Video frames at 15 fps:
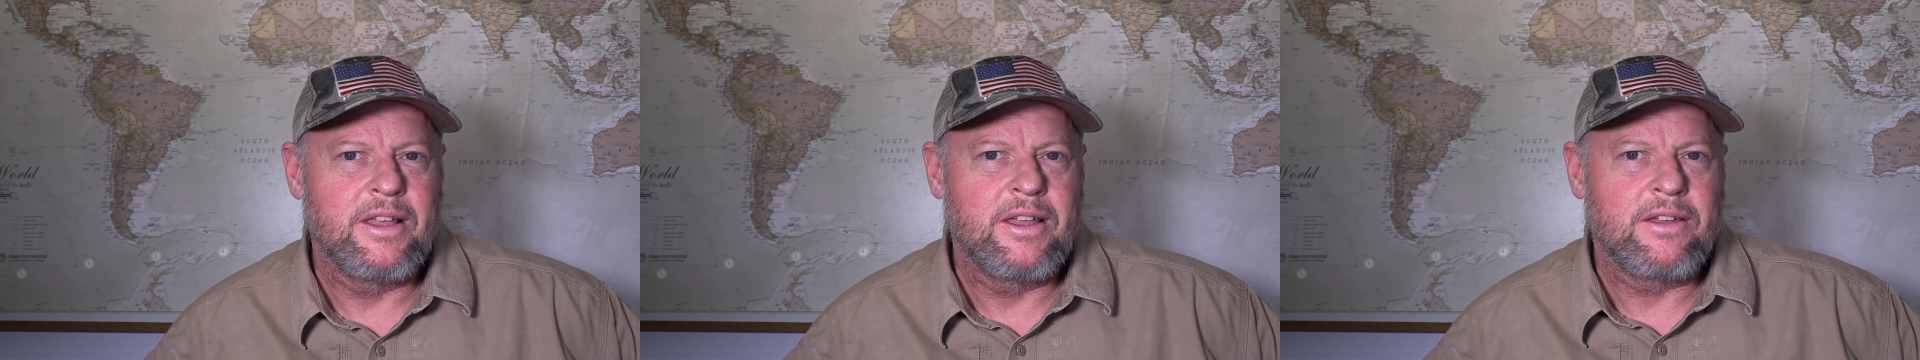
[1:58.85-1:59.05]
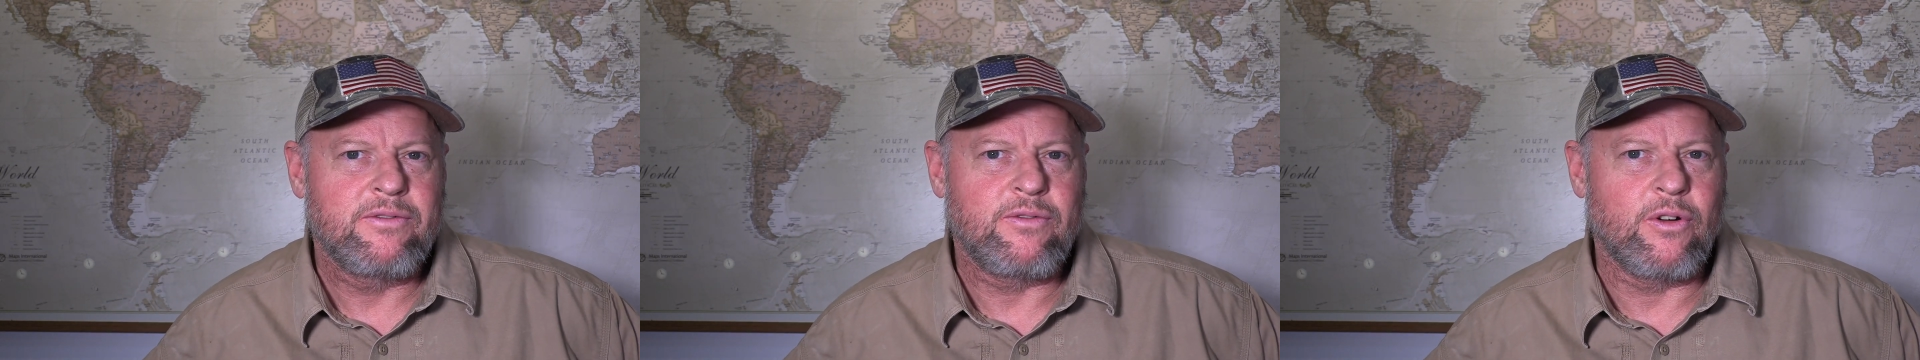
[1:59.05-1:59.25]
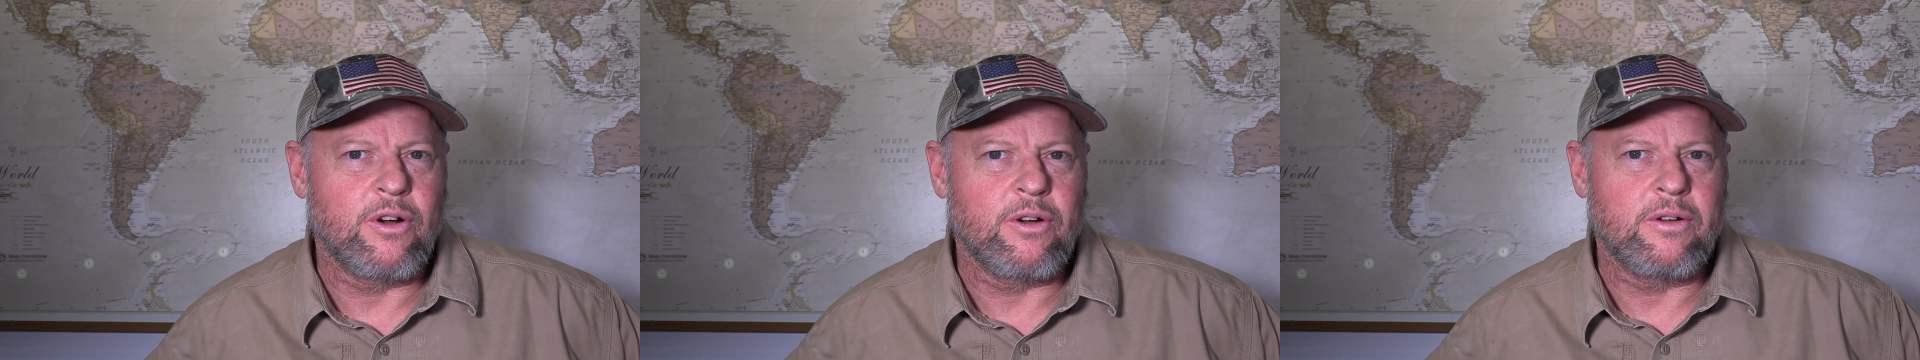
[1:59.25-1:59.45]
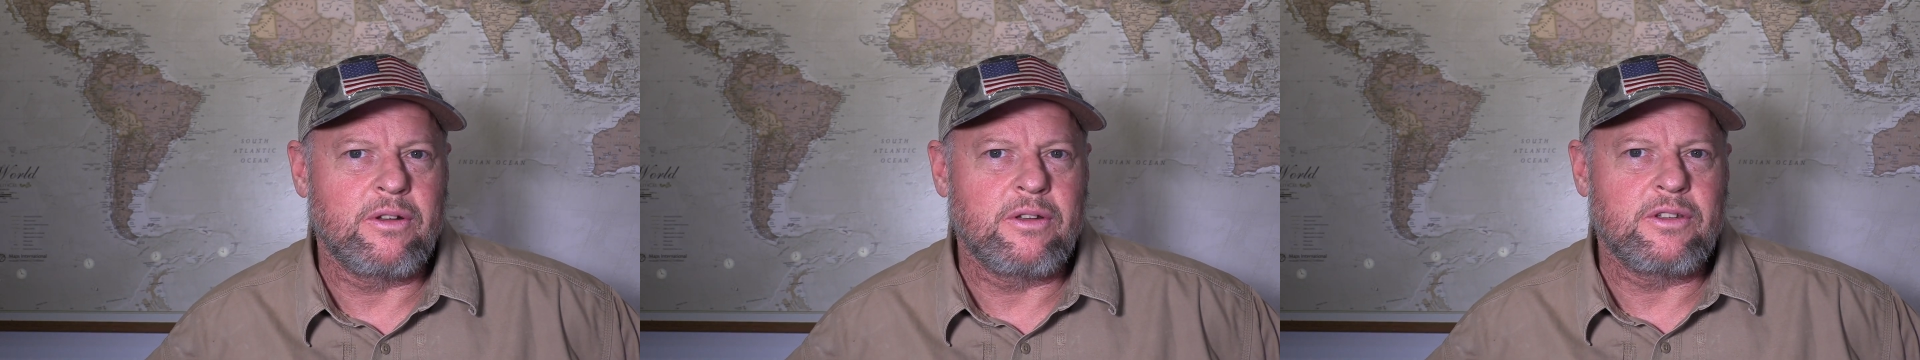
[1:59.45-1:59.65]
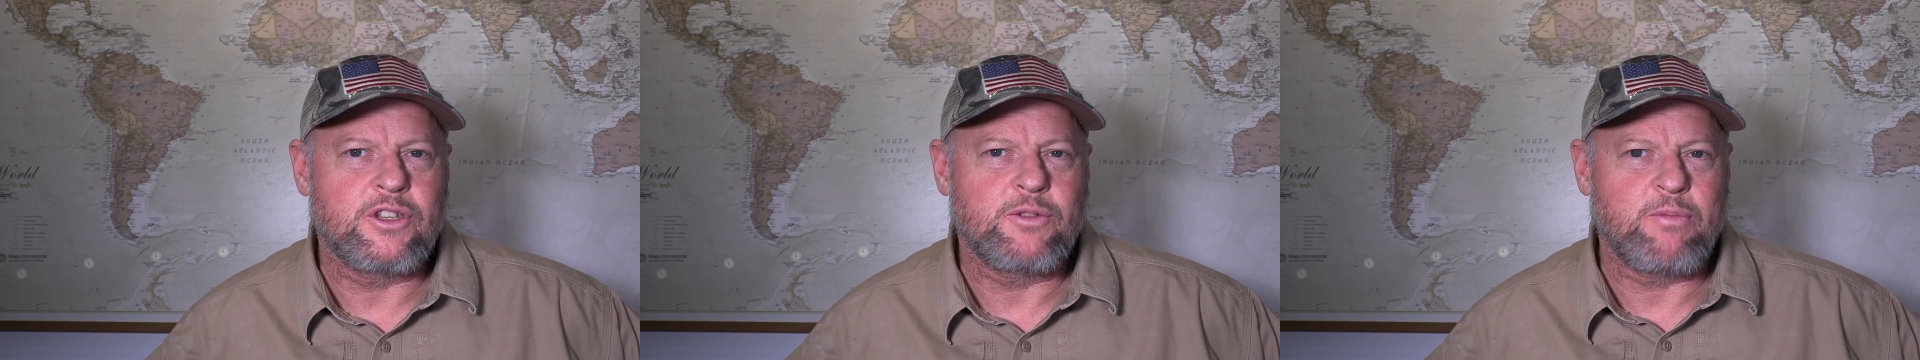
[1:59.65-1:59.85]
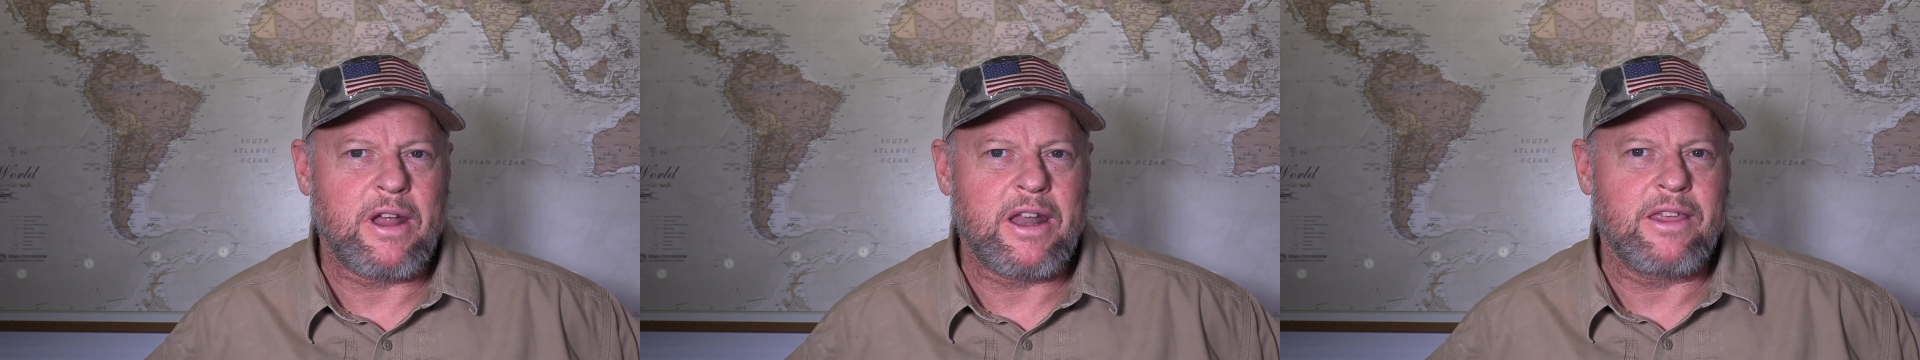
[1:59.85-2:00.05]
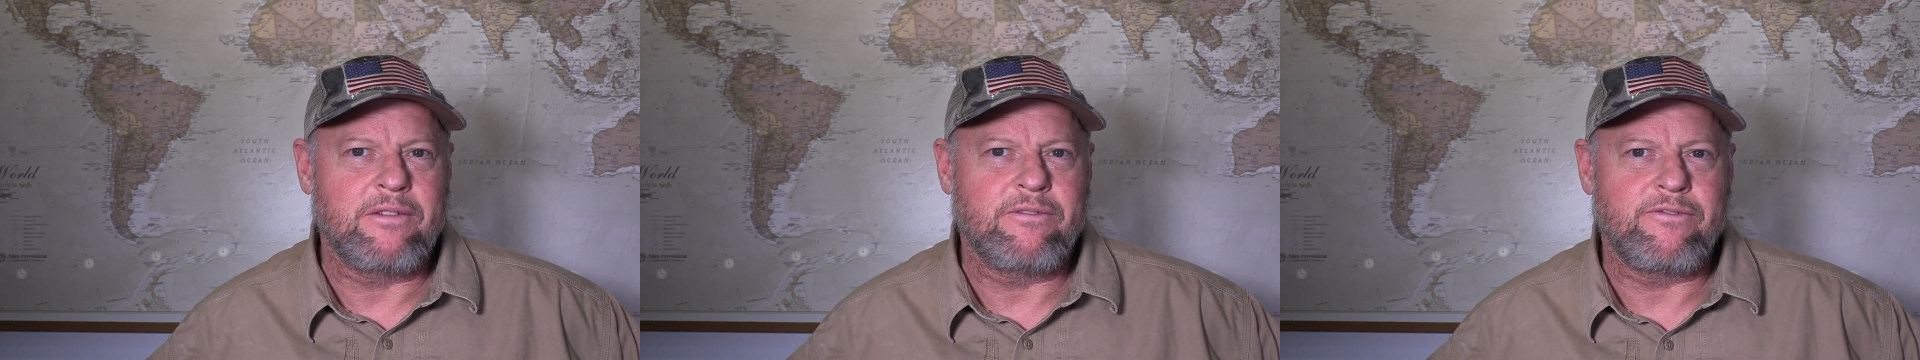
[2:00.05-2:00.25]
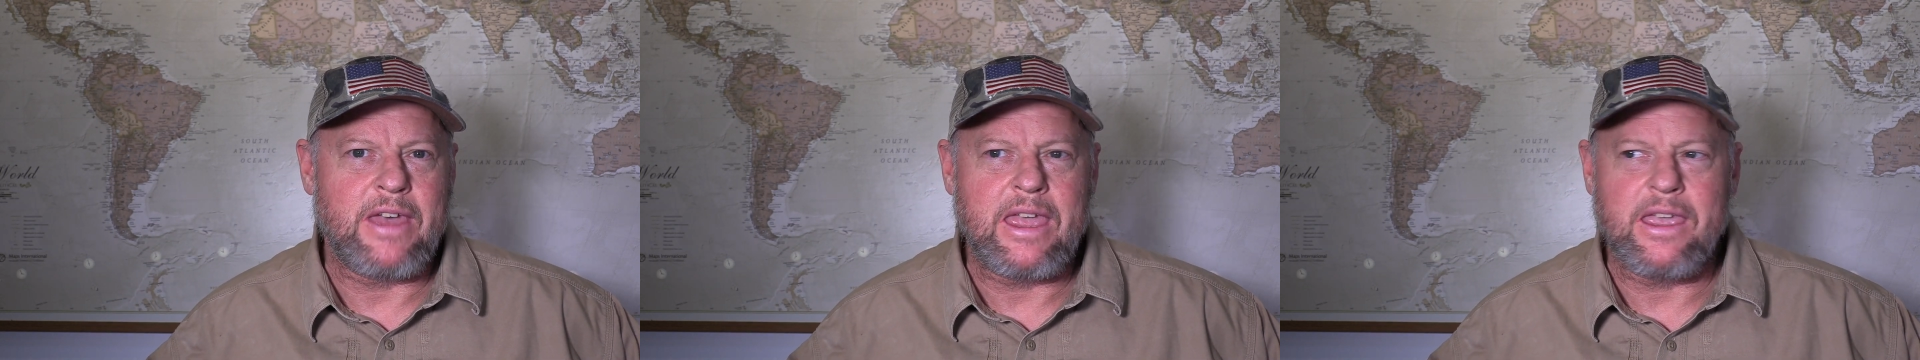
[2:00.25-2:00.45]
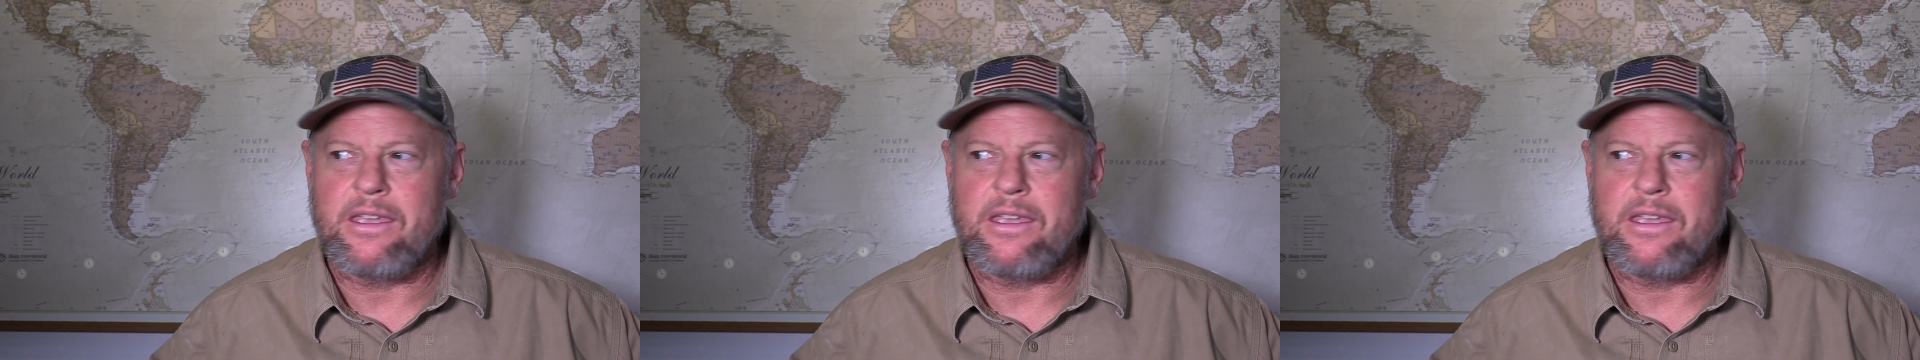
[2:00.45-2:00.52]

for spreading fake